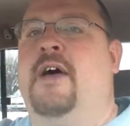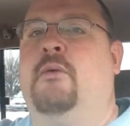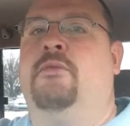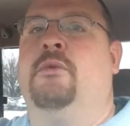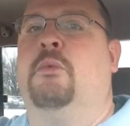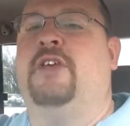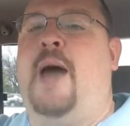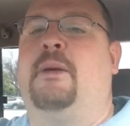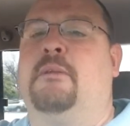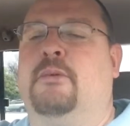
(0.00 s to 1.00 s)
that was
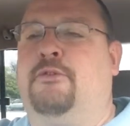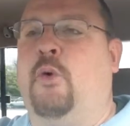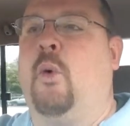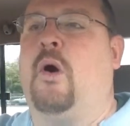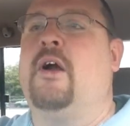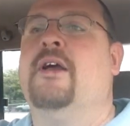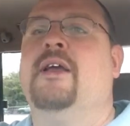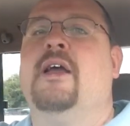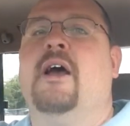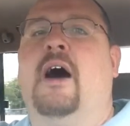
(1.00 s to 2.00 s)
happening before.
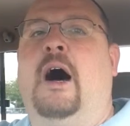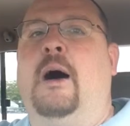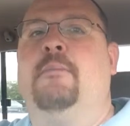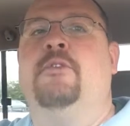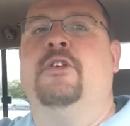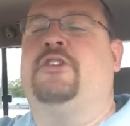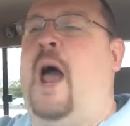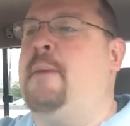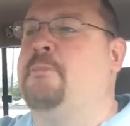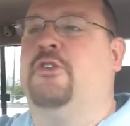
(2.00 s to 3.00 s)
This
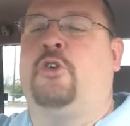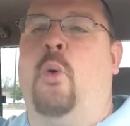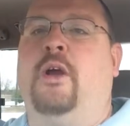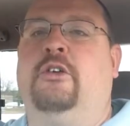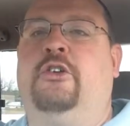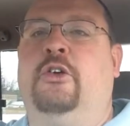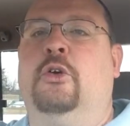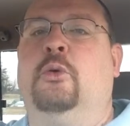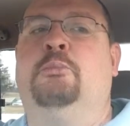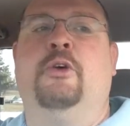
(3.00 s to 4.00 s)
time I'm just going
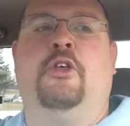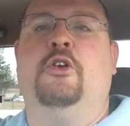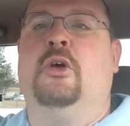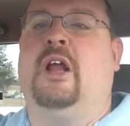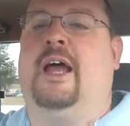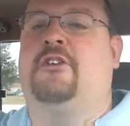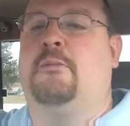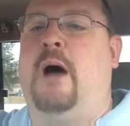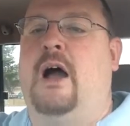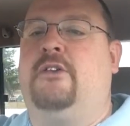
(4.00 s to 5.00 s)
to put the new collector
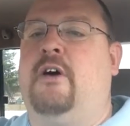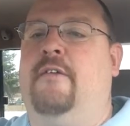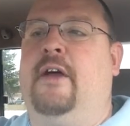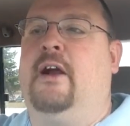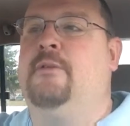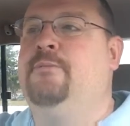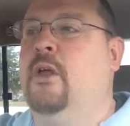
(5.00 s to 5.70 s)
box on there,